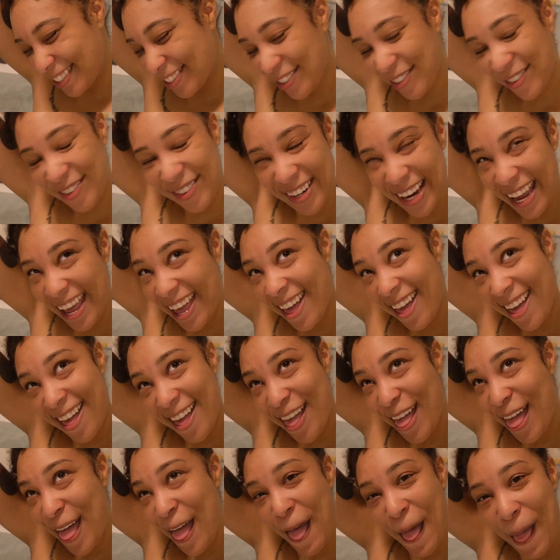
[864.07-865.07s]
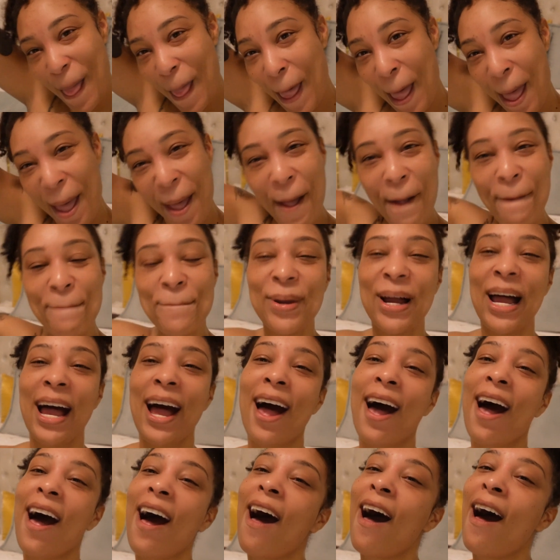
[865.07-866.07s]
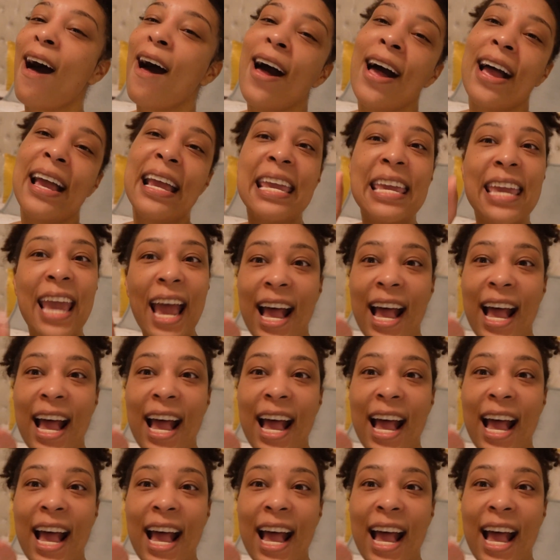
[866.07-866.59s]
trip.